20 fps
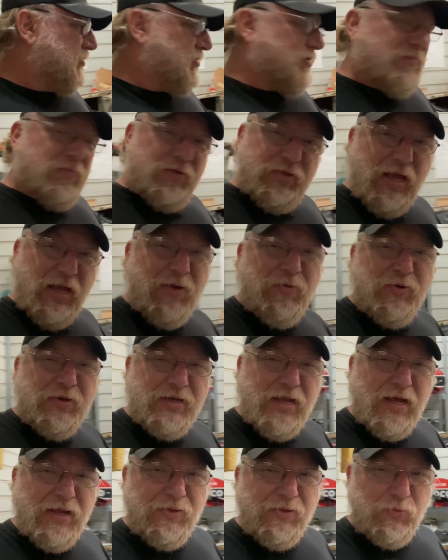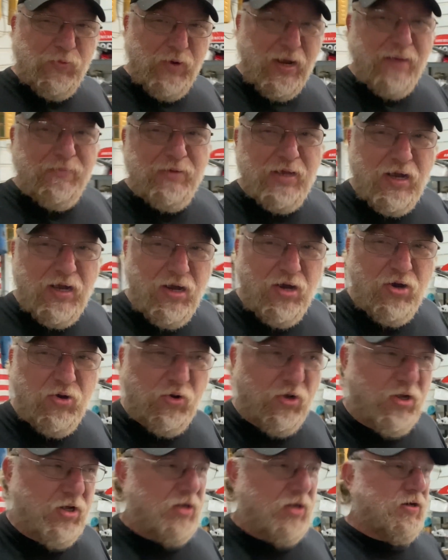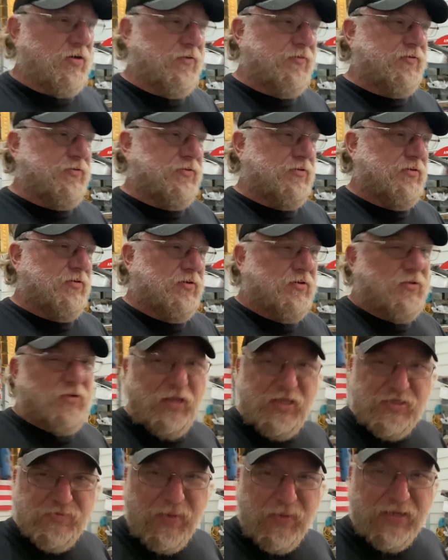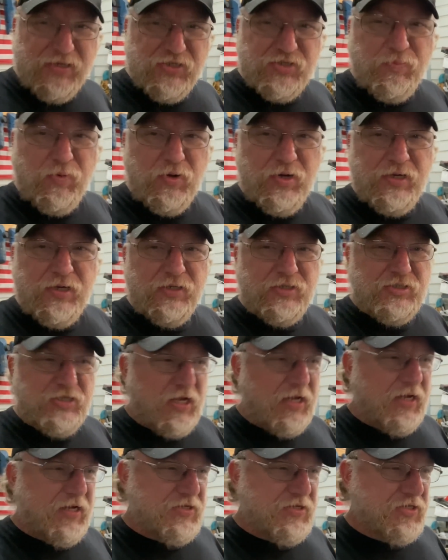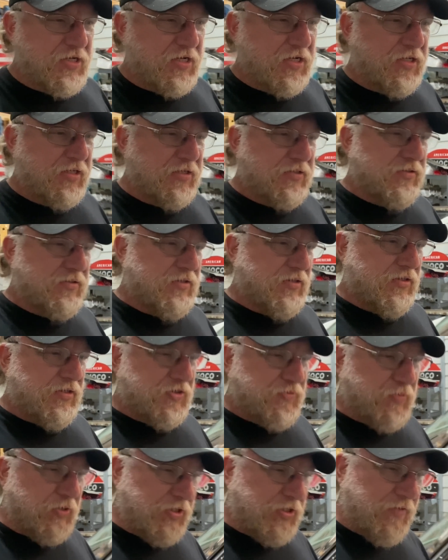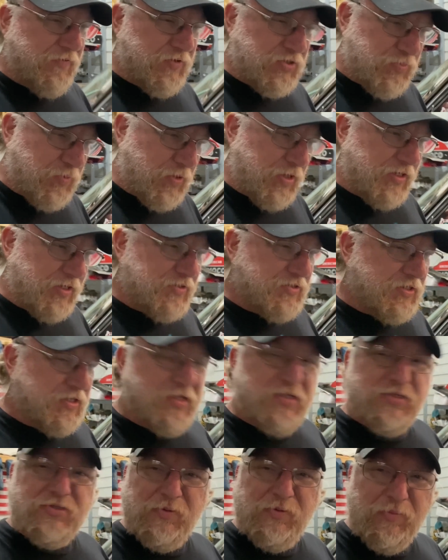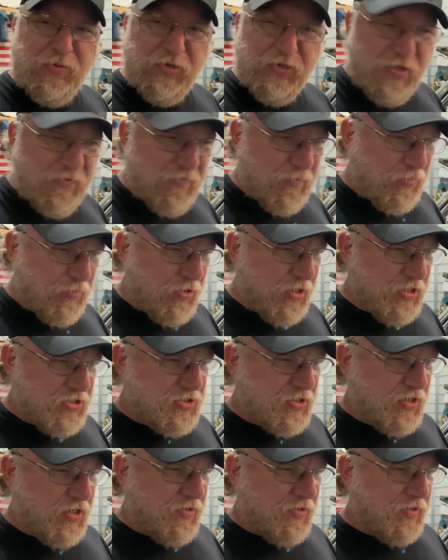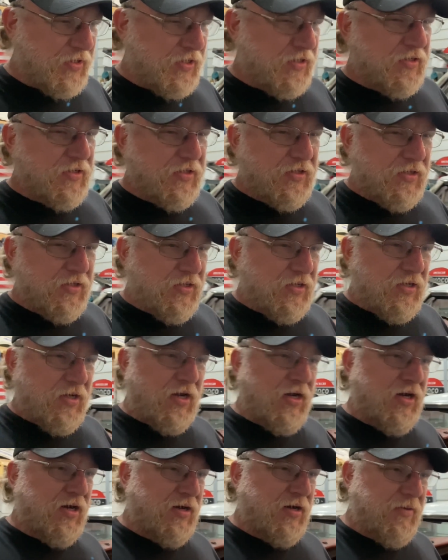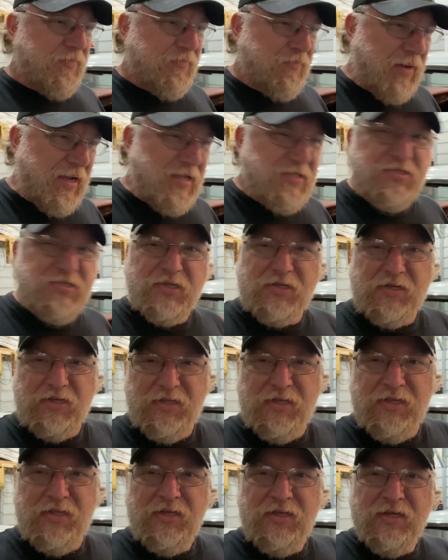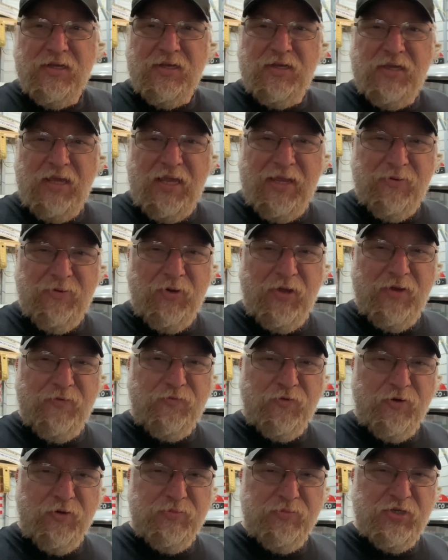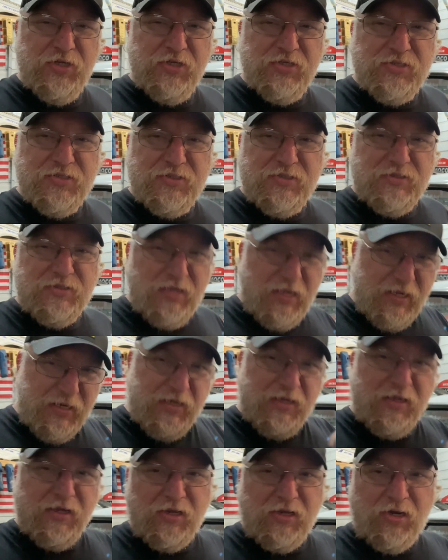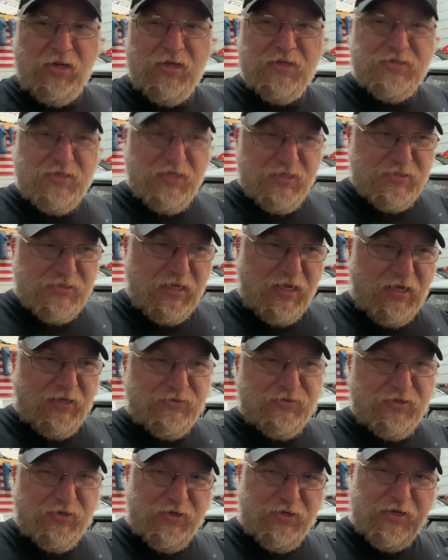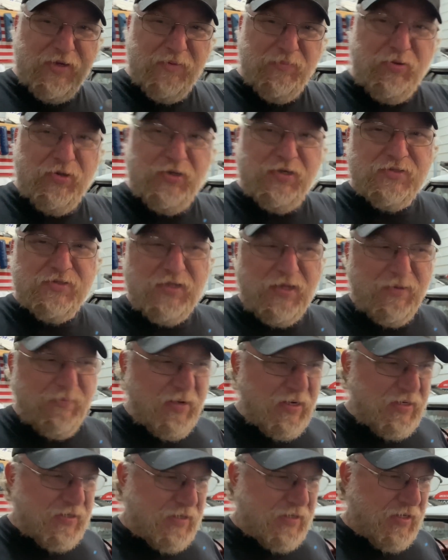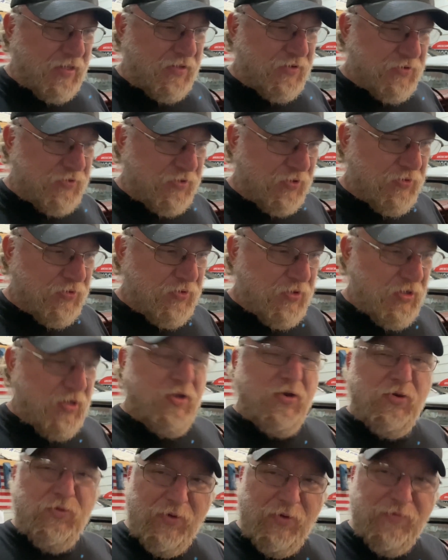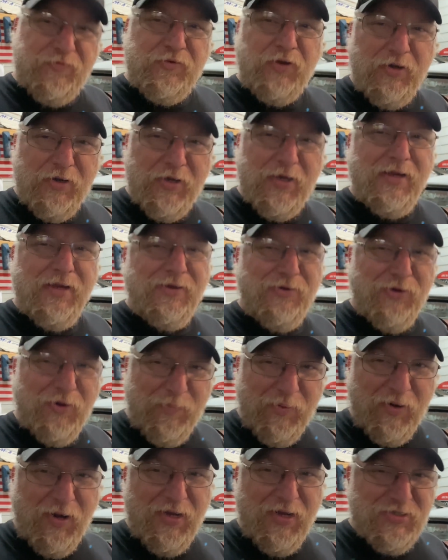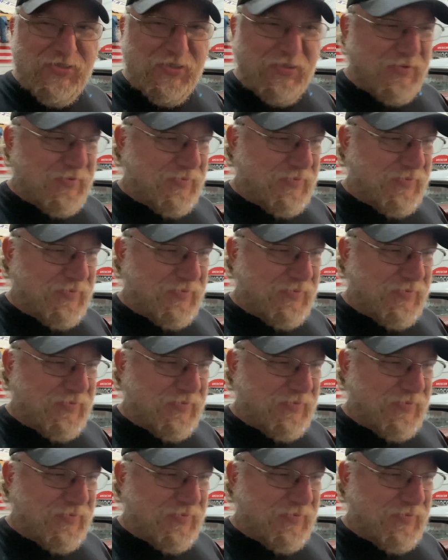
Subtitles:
But that went down the rabbit hole of let's make a spring change in it, put different springs in it so we put different pressure on it. Basically, it went from just taking a clutch disc out, turning it and putting this thing back together to we've turned it into a project.